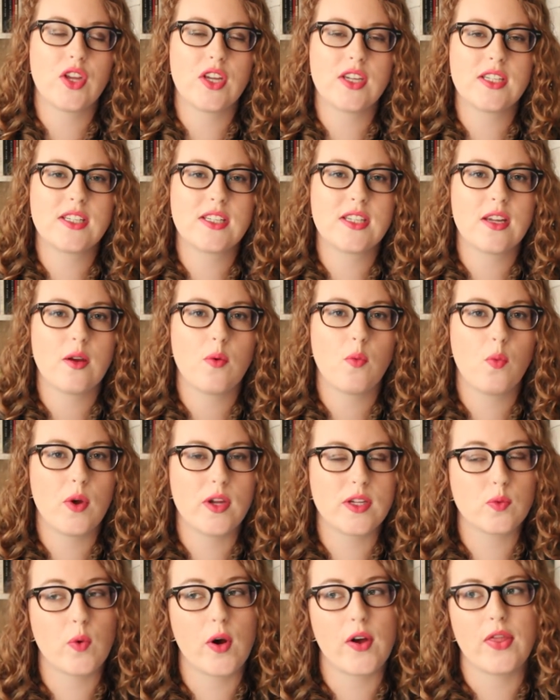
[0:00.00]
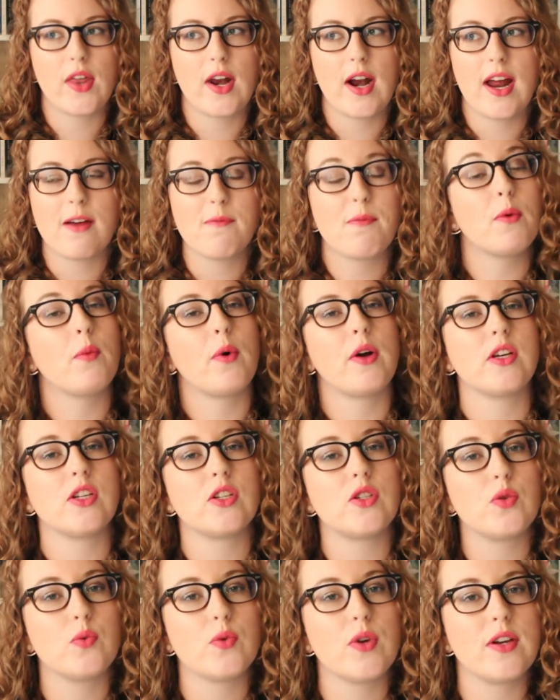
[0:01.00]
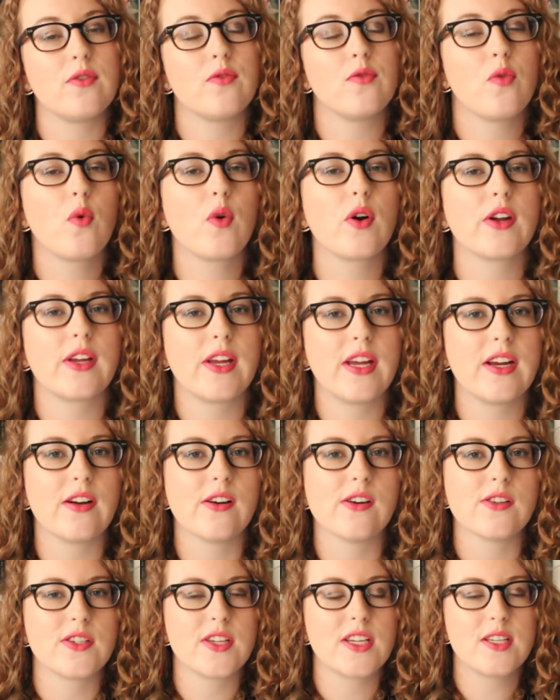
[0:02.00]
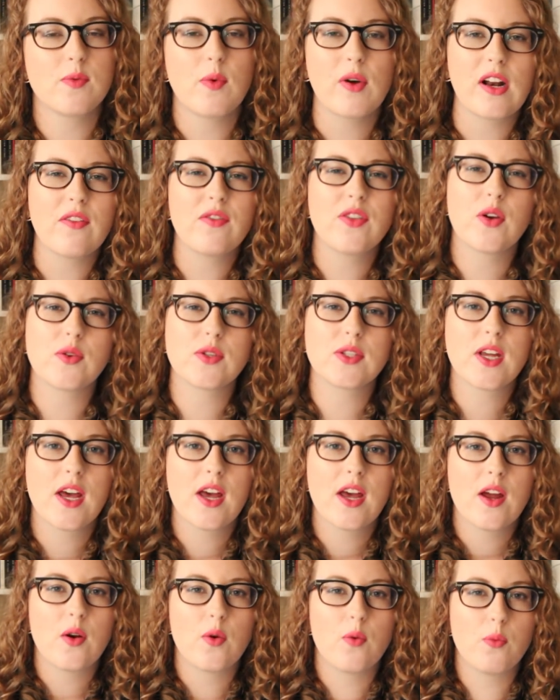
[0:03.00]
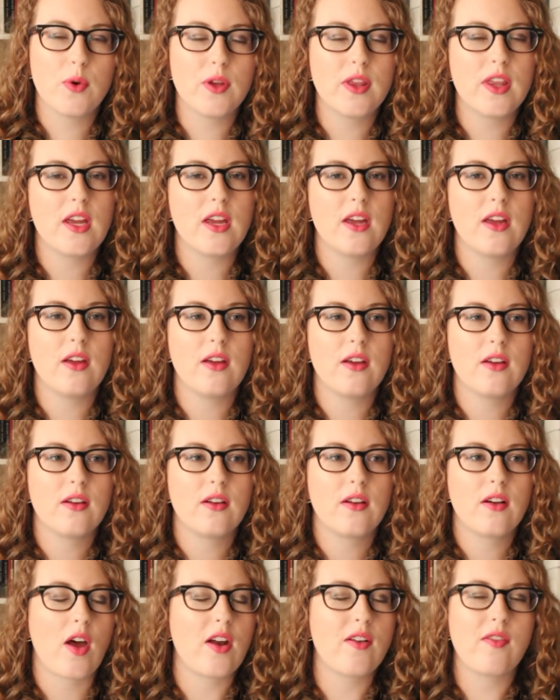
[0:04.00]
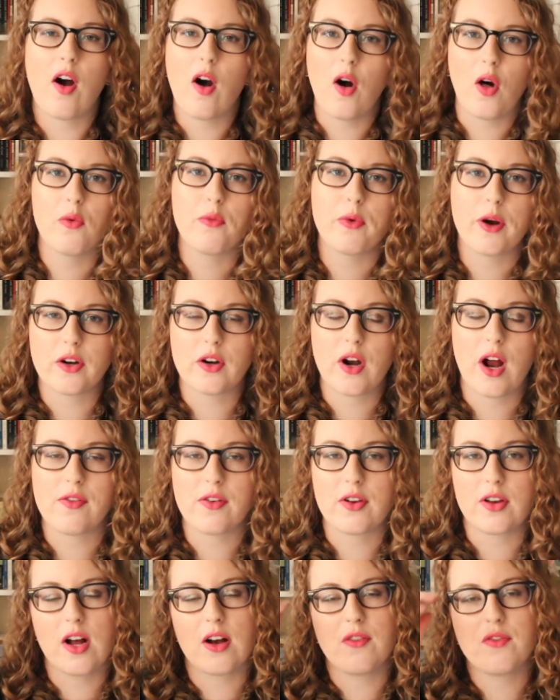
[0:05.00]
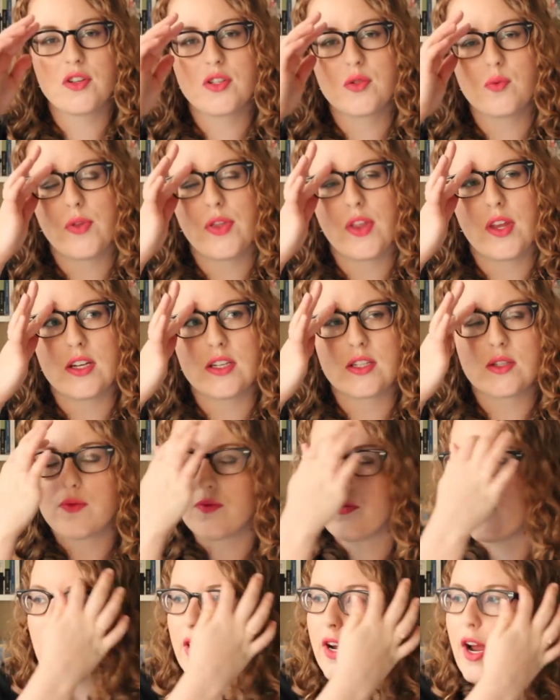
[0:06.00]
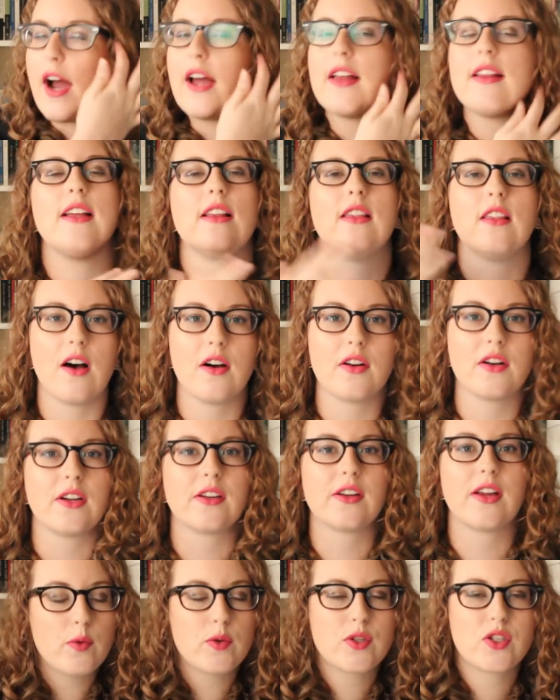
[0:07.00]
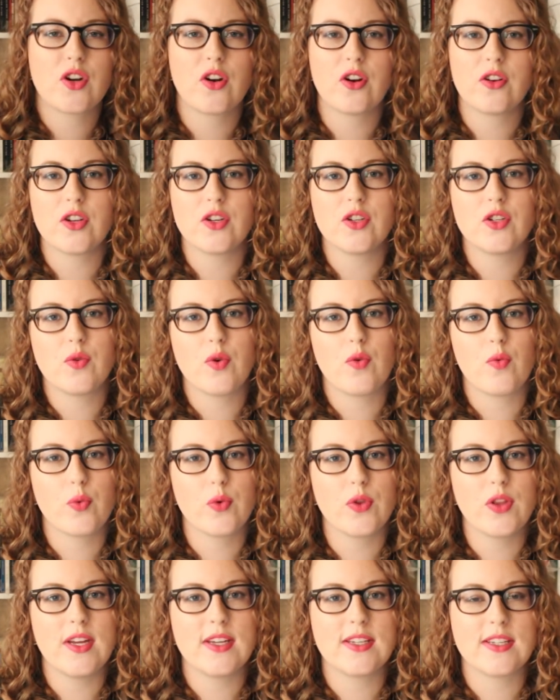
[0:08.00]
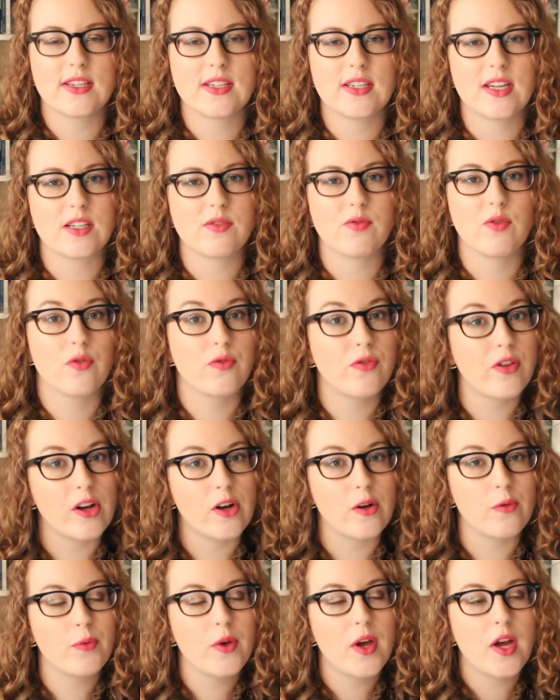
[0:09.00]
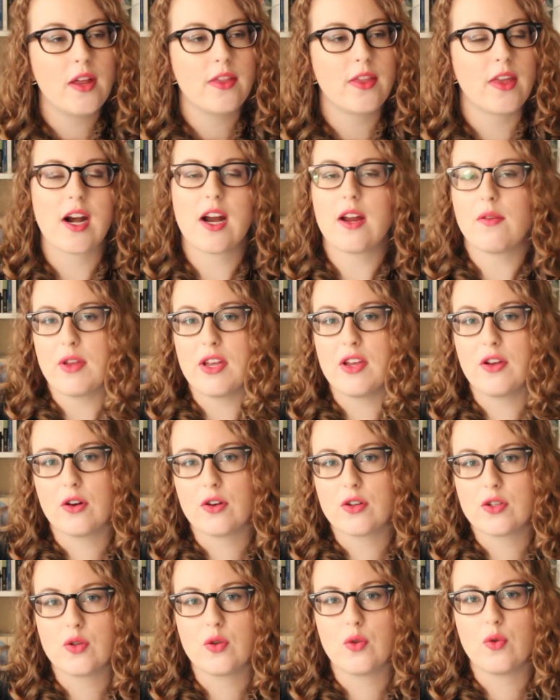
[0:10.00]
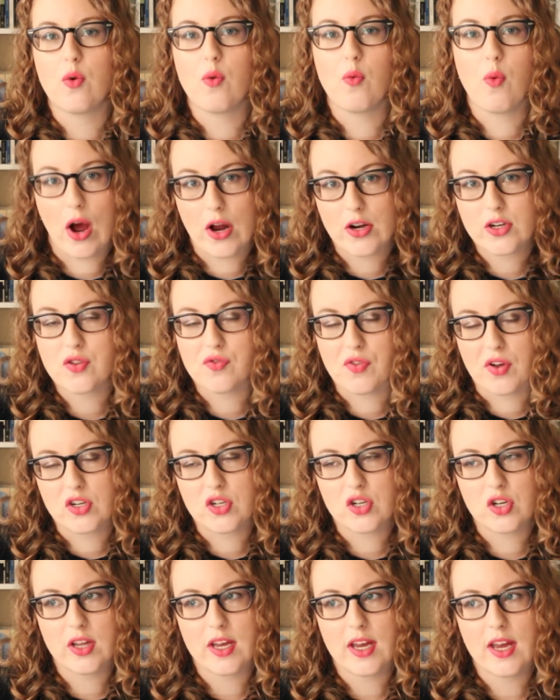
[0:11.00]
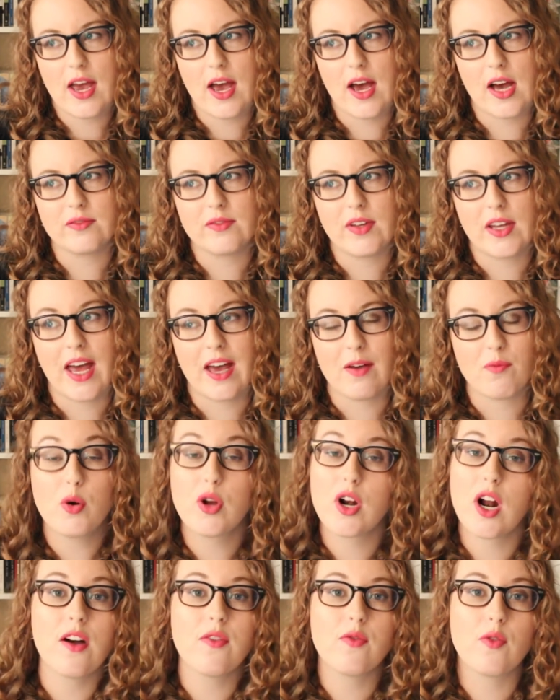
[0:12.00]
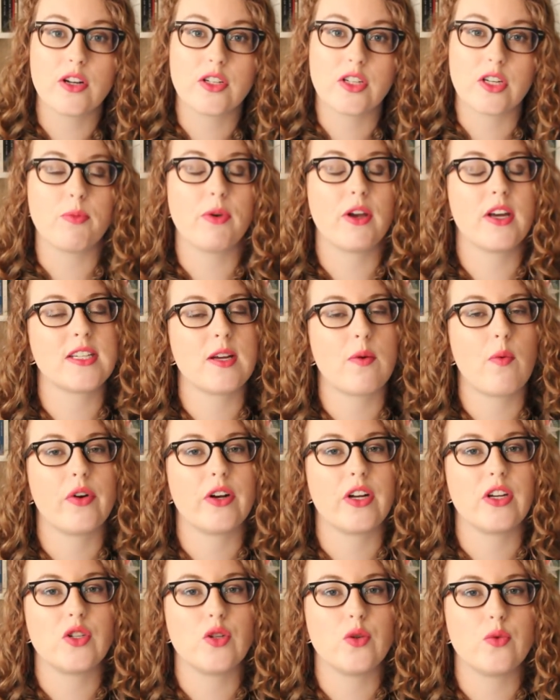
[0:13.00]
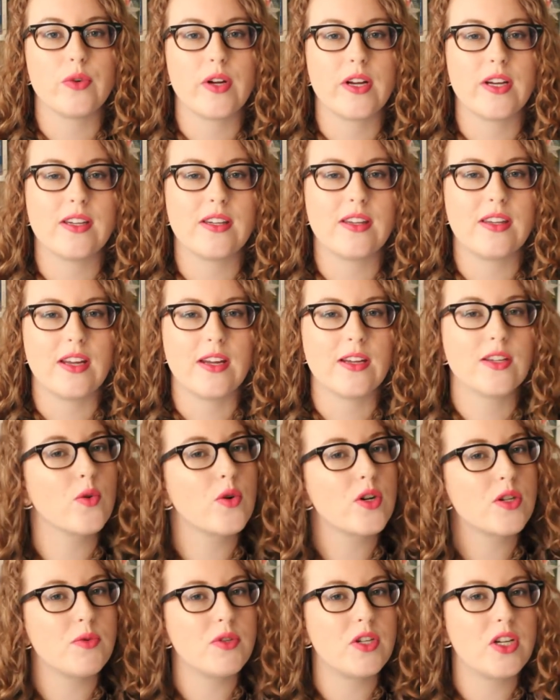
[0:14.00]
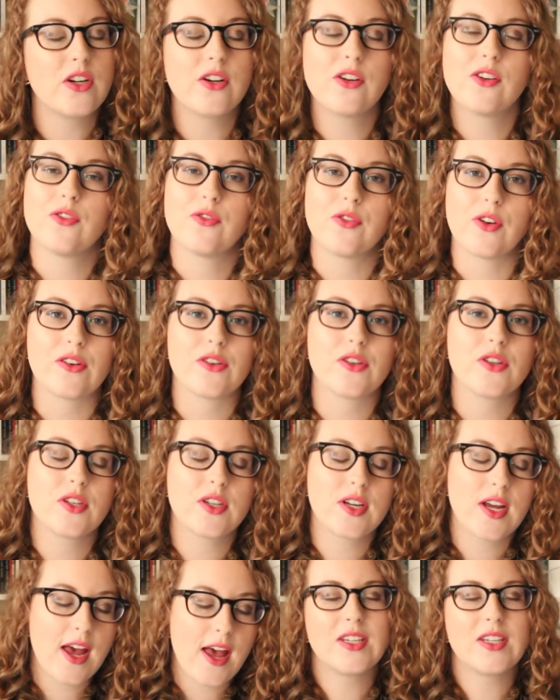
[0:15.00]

This is one that I have been wanting to read for years. It's one of those really kind of Hallmark graphic novels, one that is very highly lauded, and it was turned into a really successful film that I'm eager to watch eventually, um, and have put off watching because I wanted to read the source material first.